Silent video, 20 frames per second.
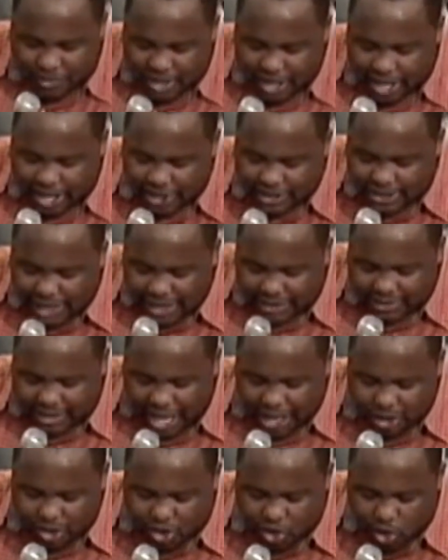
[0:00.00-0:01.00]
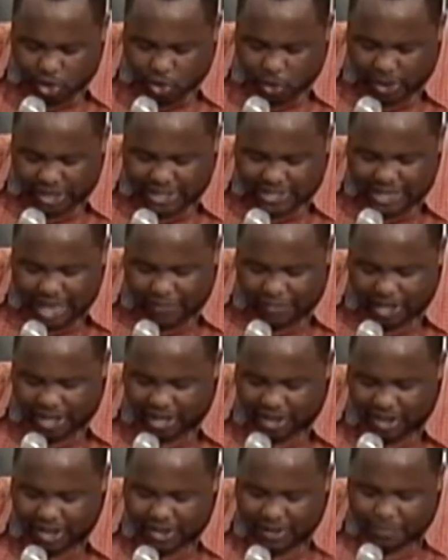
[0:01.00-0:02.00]
He said in Daniel two
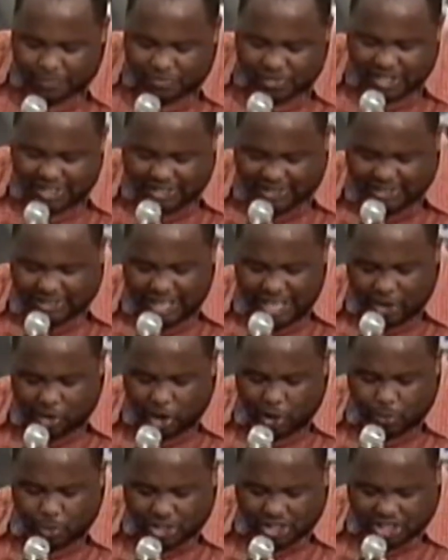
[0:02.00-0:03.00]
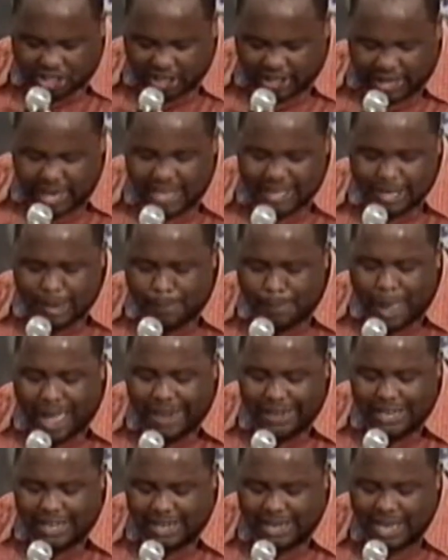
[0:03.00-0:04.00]
twenty-seven, the secret which the king
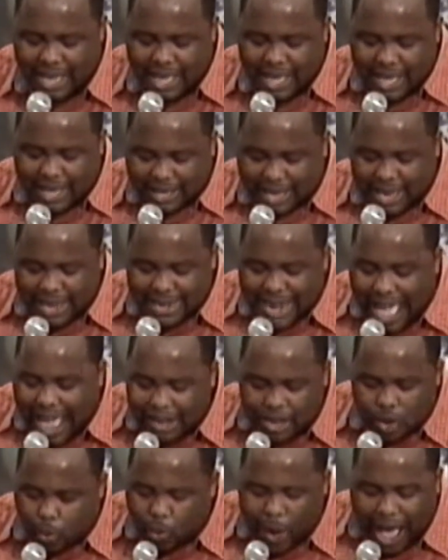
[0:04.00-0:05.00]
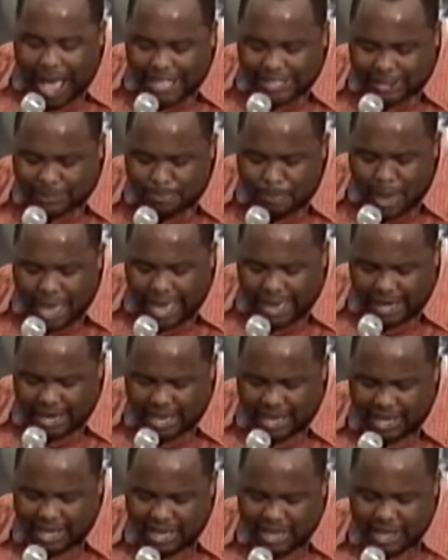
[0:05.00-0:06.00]
demanded cannot the wise
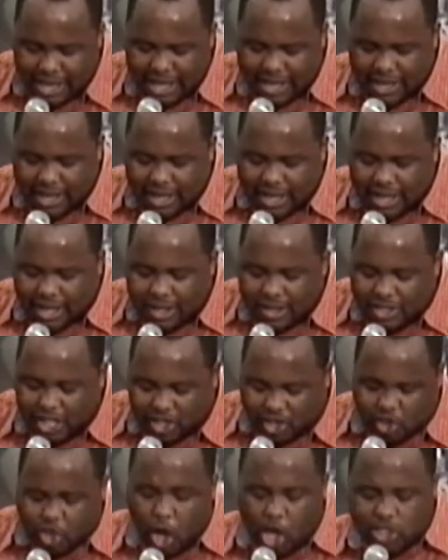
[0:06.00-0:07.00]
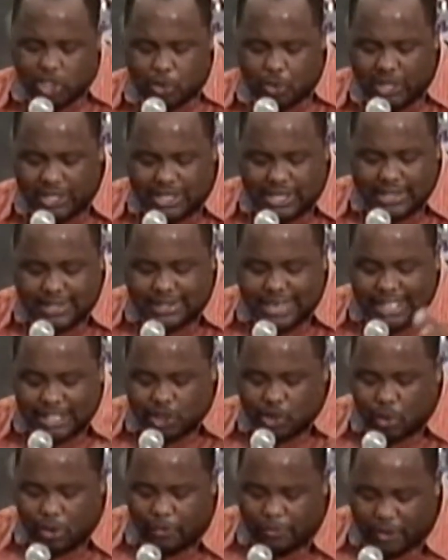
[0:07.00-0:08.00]
man, the sorcerers, et
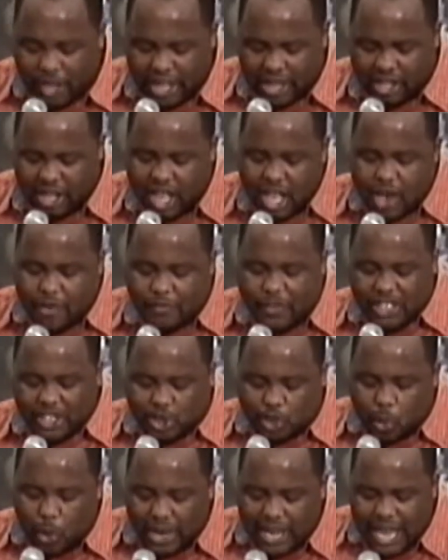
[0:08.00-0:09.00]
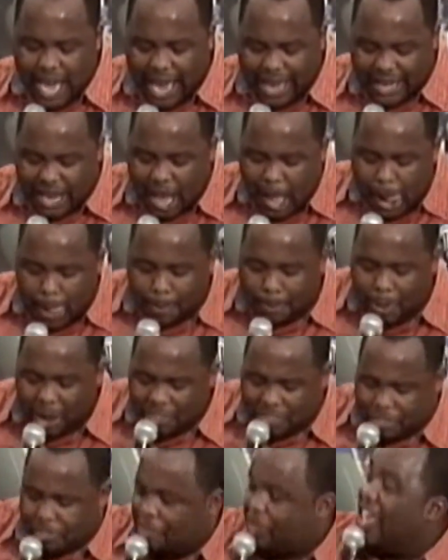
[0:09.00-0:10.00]
cetera reveal. Verse twenty-eight,
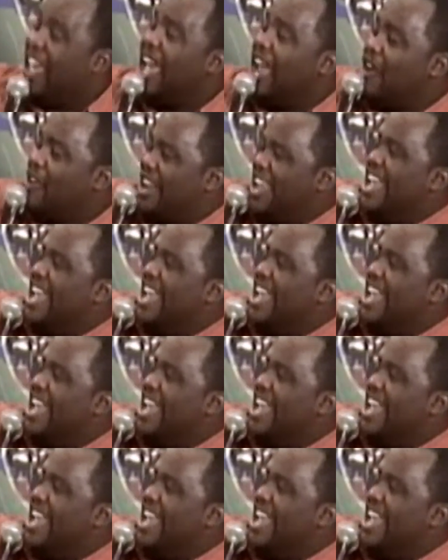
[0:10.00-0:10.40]
but there